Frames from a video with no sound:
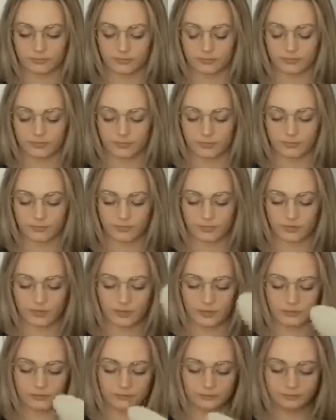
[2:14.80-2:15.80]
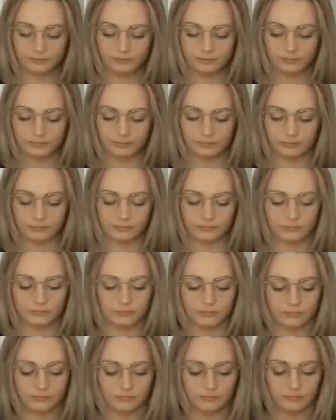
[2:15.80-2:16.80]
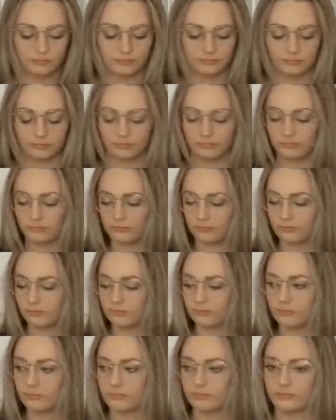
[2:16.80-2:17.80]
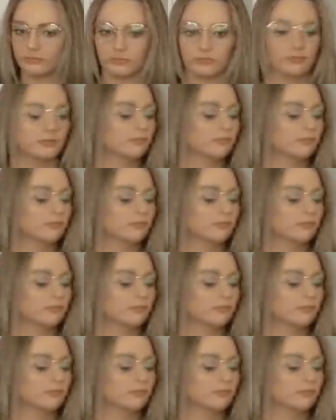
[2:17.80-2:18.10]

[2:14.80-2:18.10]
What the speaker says: This person isn't speaking.